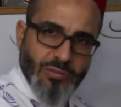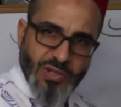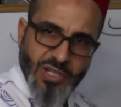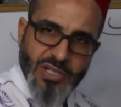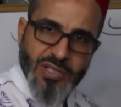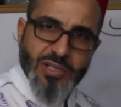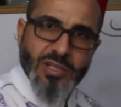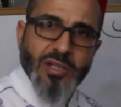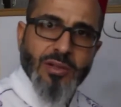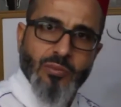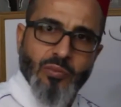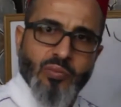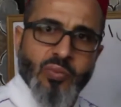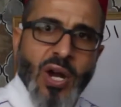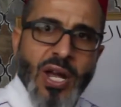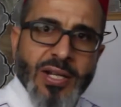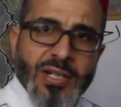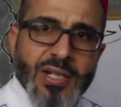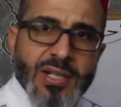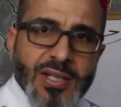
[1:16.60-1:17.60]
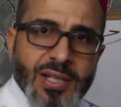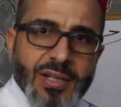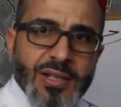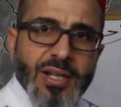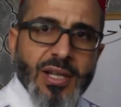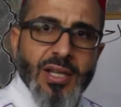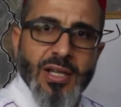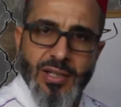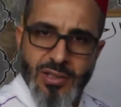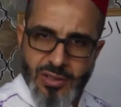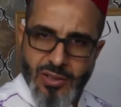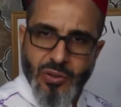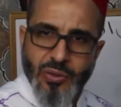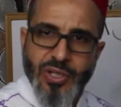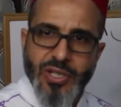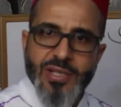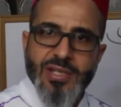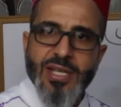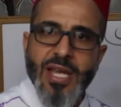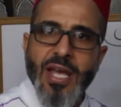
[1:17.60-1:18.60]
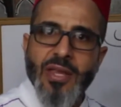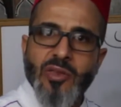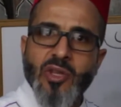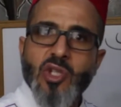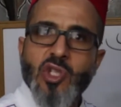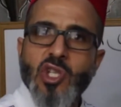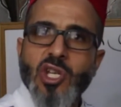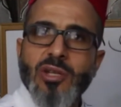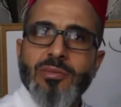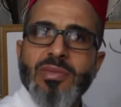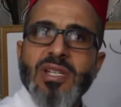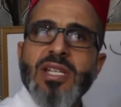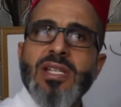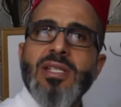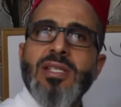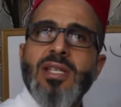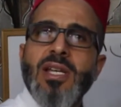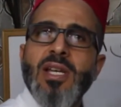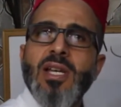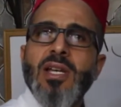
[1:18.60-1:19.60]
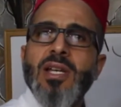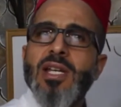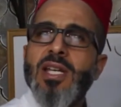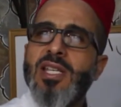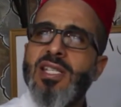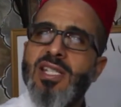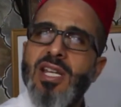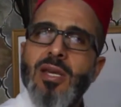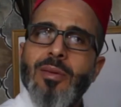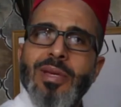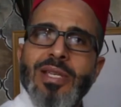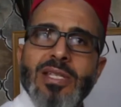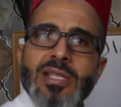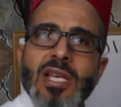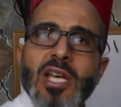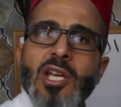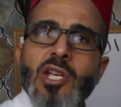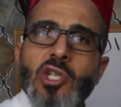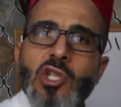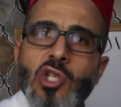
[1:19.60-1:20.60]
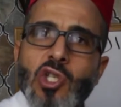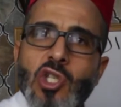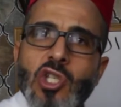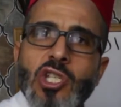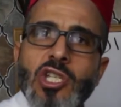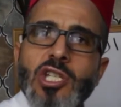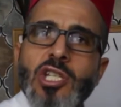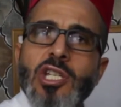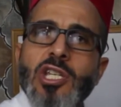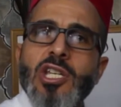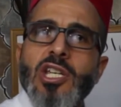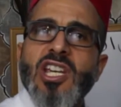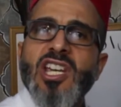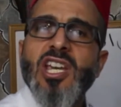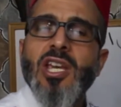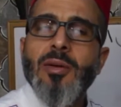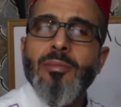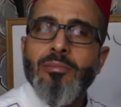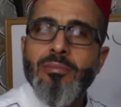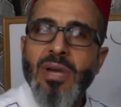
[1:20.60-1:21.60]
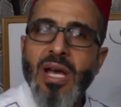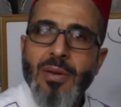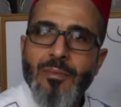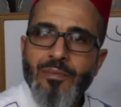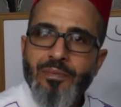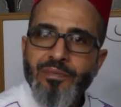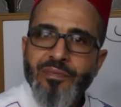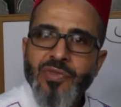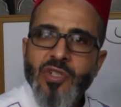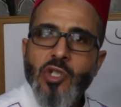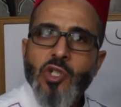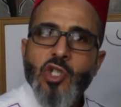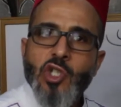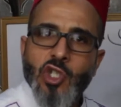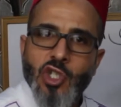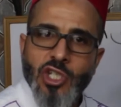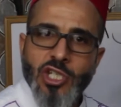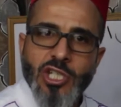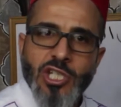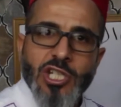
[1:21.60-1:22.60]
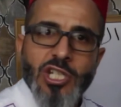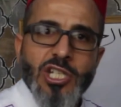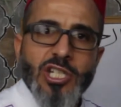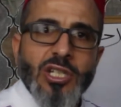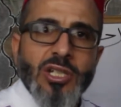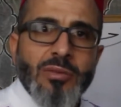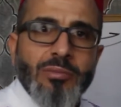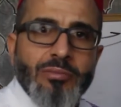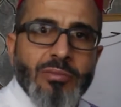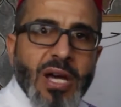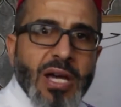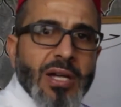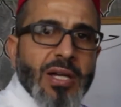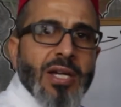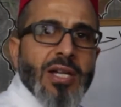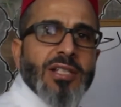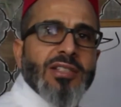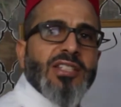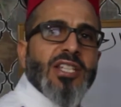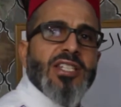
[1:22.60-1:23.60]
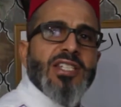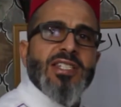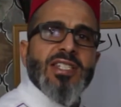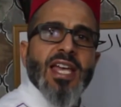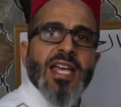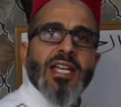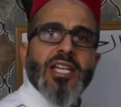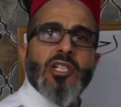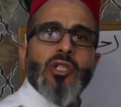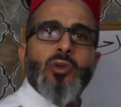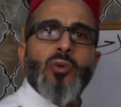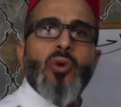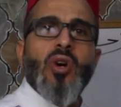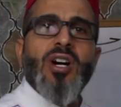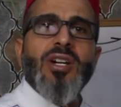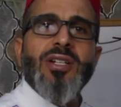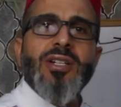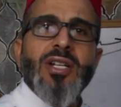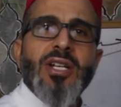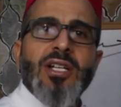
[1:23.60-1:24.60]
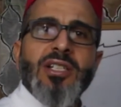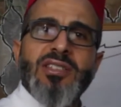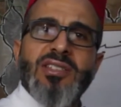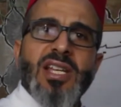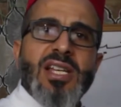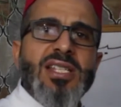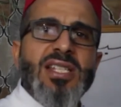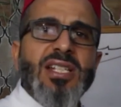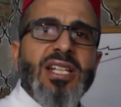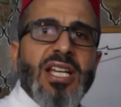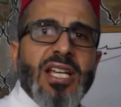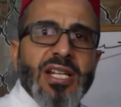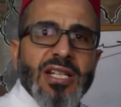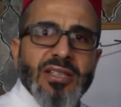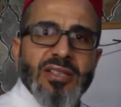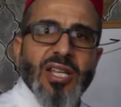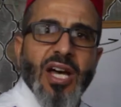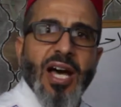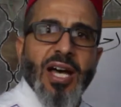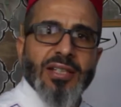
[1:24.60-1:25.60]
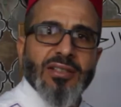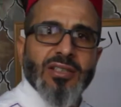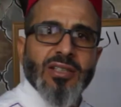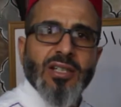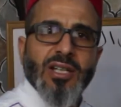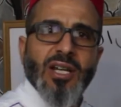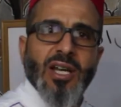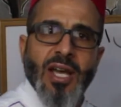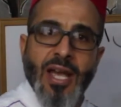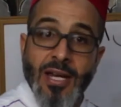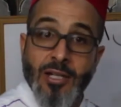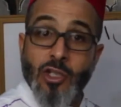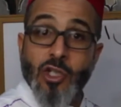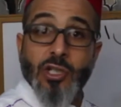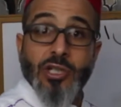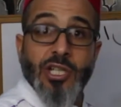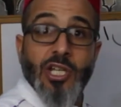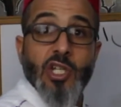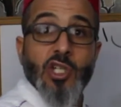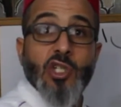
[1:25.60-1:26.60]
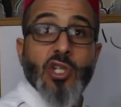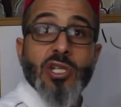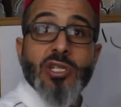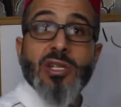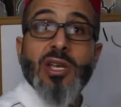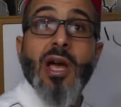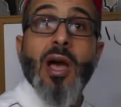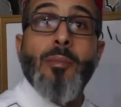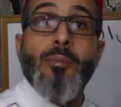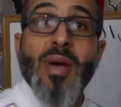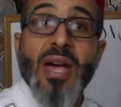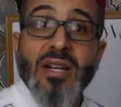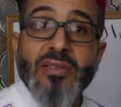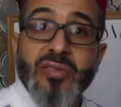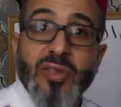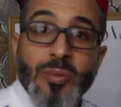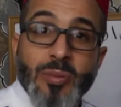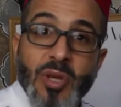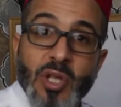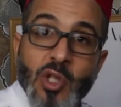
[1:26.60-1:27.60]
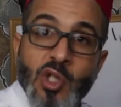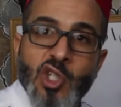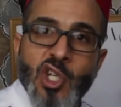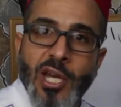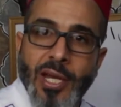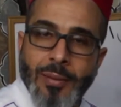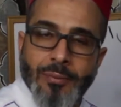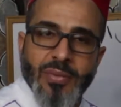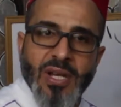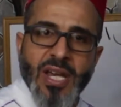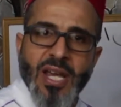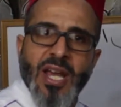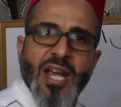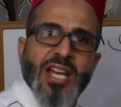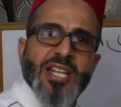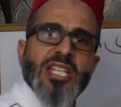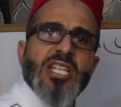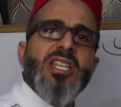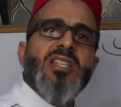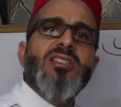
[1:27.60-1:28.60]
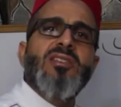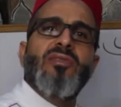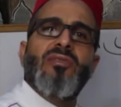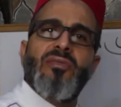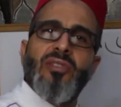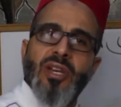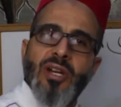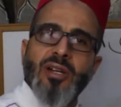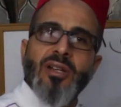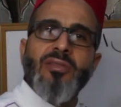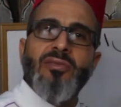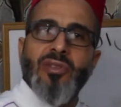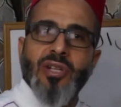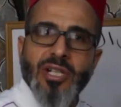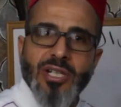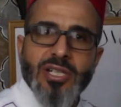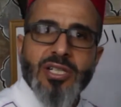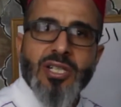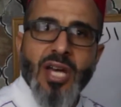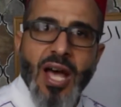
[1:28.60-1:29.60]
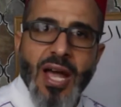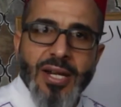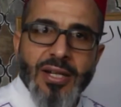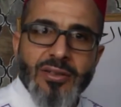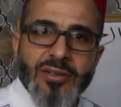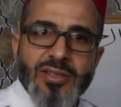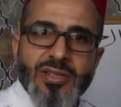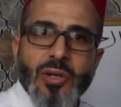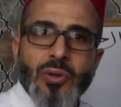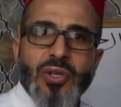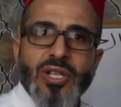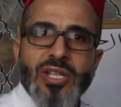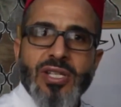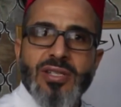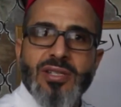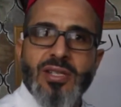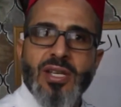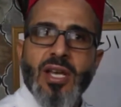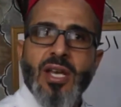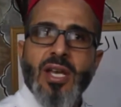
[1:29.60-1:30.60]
He's practicing. So he's at the gym. His name is Jim. Jim. The second one doesn't get a dot. Actually, he just got back from the gym and he's very, very tired. So he's